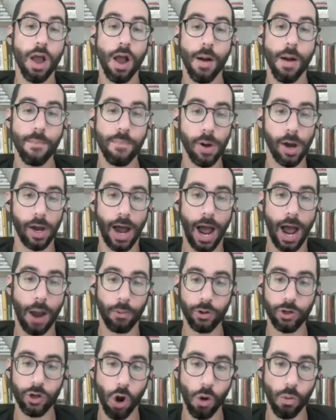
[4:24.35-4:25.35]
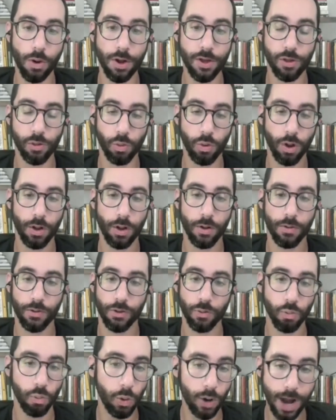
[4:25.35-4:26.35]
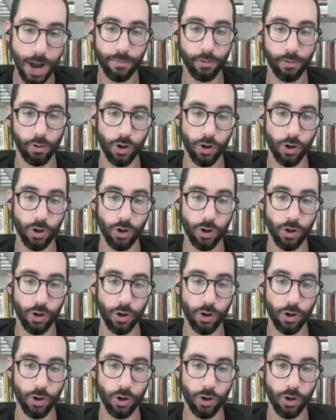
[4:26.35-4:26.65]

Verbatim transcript: But I would go with whatever